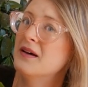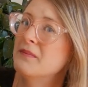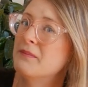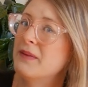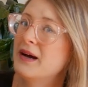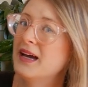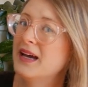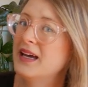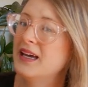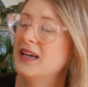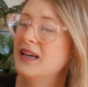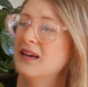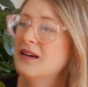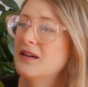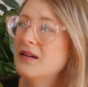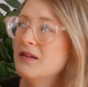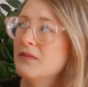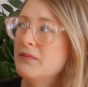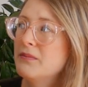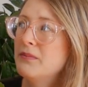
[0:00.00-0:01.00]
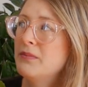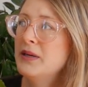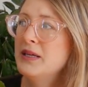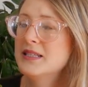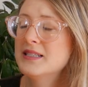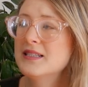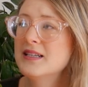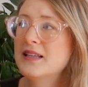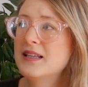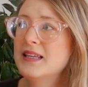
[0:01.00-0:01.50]
My
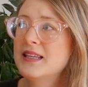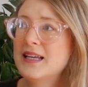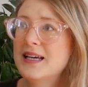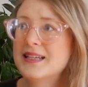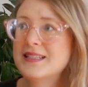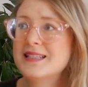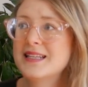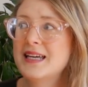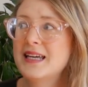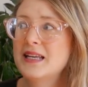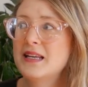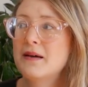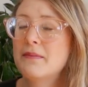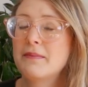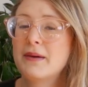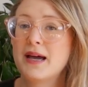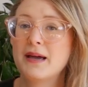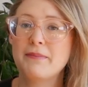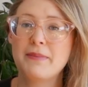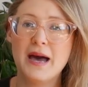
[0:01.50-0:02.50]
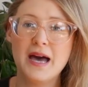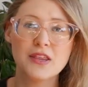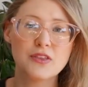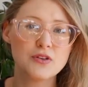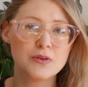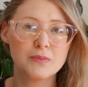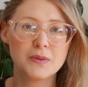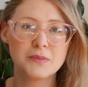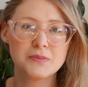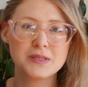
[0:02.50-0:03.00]
peace lily that's in my
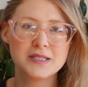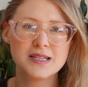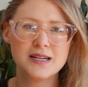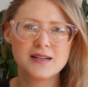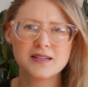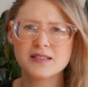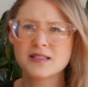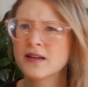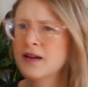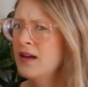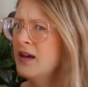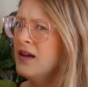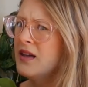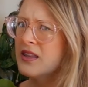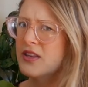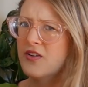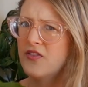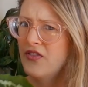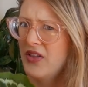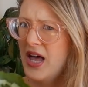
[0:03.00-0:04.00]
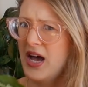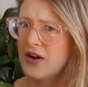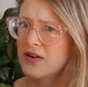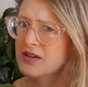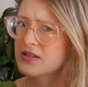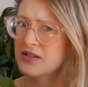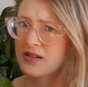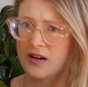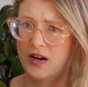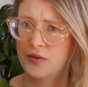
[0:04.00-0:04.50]
bathroom upstairs, the
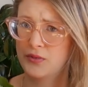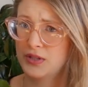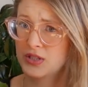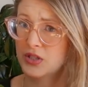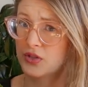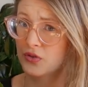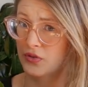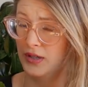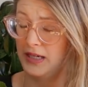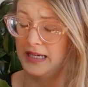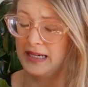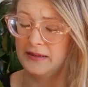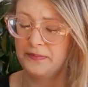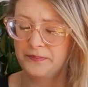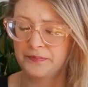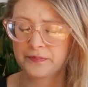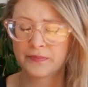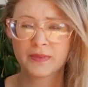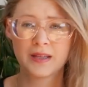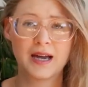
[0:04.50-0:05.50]
flowers are always green.